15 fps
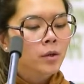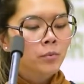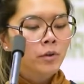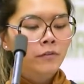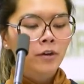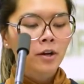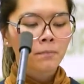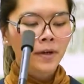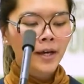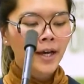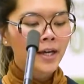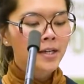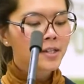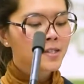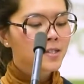we've got
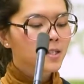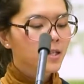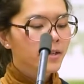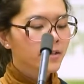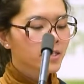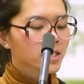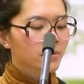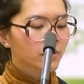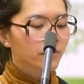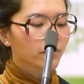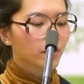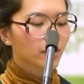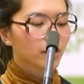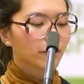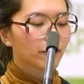behind the scenes, we've
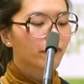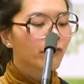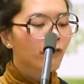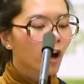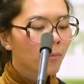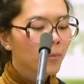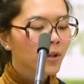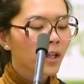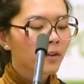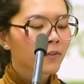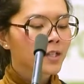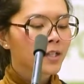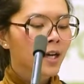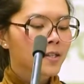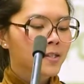got a formal
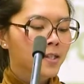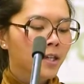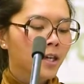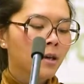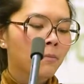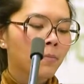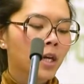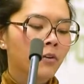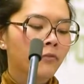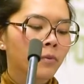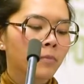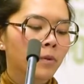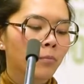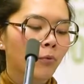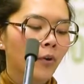advertising campaign
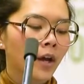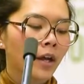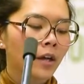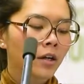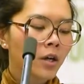from the brand,